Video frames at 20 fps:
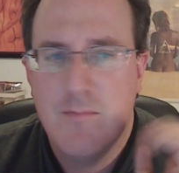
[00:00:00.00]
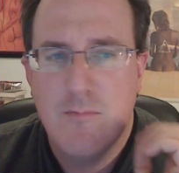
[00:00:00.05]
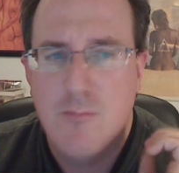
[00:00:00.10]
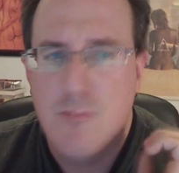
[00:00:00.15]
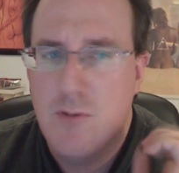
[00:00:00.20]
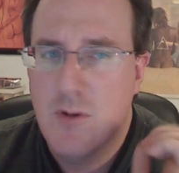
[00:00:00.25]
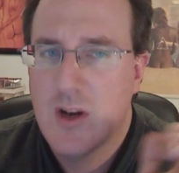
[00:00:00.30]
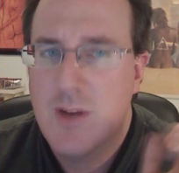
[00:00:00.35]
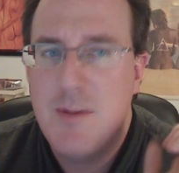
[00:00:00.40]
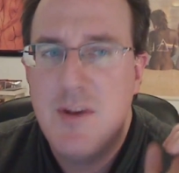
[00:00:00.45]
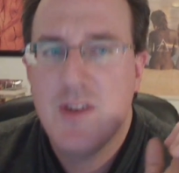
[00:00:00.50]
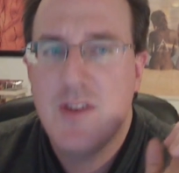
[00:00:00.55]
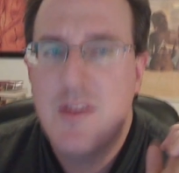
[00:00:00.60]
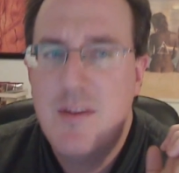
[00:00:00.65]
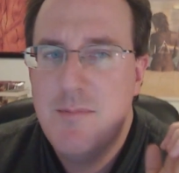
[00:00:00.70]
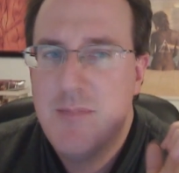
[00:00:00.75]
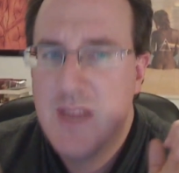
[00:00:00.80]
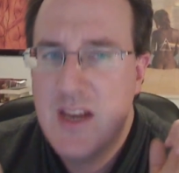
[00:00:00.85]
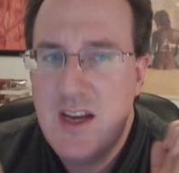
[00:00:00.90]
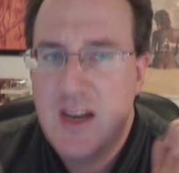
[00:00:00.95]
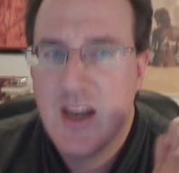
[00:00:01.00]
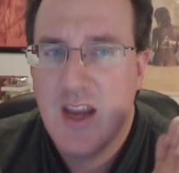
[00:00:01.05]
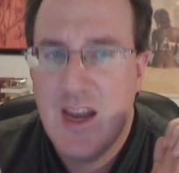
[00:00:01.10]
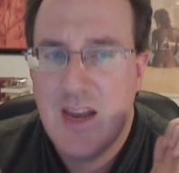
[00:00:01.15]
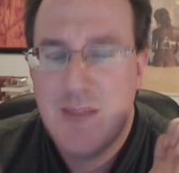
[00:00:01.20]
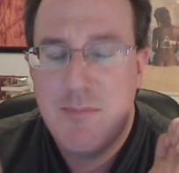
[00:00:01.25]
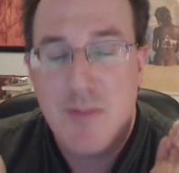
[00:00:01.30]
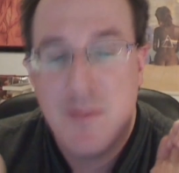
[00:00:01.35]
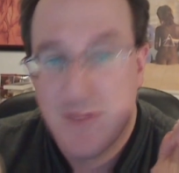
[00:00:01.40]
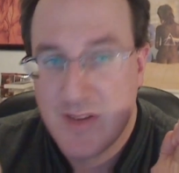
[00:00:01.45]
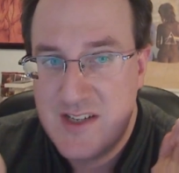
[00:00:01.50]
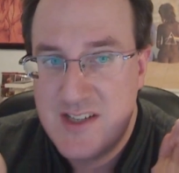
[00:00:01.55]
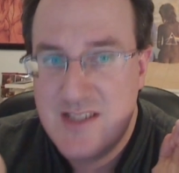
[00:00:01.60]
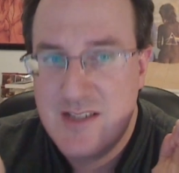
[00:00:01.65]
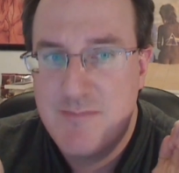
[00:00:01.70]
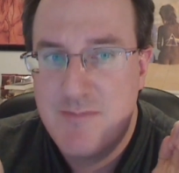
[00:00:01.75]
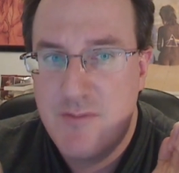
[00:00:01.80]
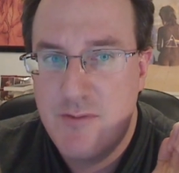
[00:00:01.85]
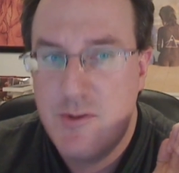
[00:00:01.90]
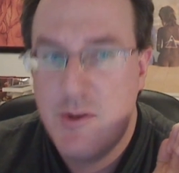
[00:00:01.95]
What about them being gay prevents
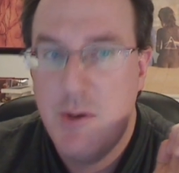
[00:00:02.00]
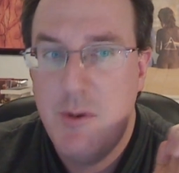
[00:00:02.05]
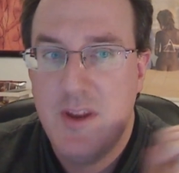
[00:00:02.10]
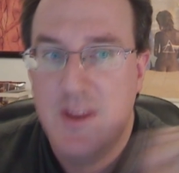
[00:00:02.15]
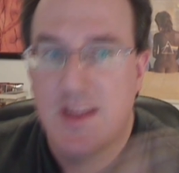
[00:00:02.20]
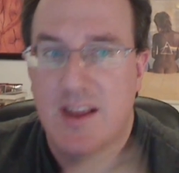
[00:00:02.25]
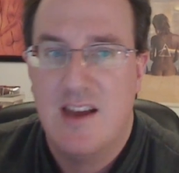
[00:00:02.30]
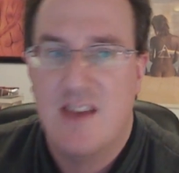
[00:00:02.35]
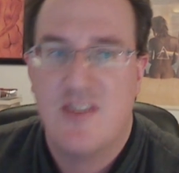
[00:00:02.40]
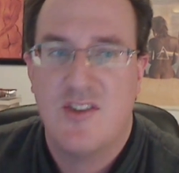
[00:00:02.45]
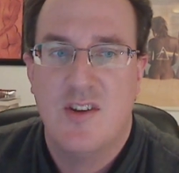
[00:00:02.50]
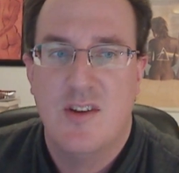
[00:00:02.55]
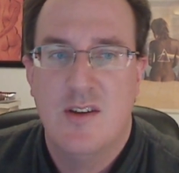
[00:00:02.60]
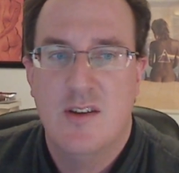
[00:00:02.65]
them from doing that?